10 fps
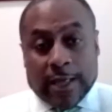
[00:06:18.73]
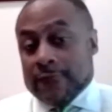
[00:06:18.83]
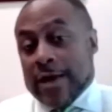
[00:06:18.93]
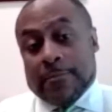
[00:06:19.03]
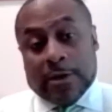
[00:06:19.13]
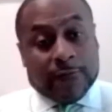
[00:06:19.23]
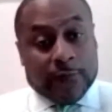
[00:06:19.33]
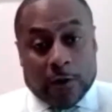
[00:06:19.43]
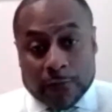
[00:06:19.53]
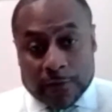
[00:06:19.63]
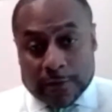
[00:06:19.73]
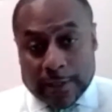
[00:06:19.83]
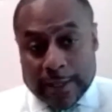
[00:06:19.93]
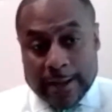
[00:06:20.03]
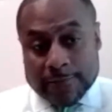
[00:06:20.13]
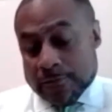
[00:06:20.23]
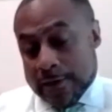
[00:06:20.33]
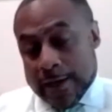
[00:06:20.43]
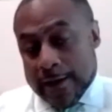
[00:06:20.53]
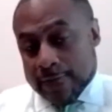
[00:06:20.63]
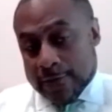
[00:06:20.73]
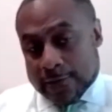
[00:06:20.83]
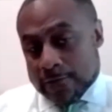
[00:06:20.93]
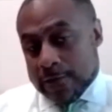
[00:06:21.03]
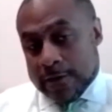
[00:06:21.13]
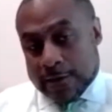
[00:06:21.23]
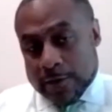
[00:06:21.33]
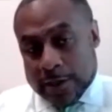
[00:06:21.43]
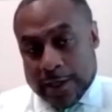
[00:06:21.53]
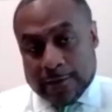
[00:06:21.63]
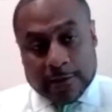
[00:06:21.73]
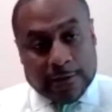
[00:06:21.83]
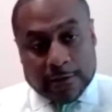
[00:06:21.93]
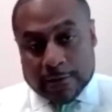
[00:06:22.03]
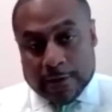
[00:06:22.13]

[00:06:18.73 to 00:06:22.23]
I've not been involved in this, and I think I have the skill set that can be an asset here.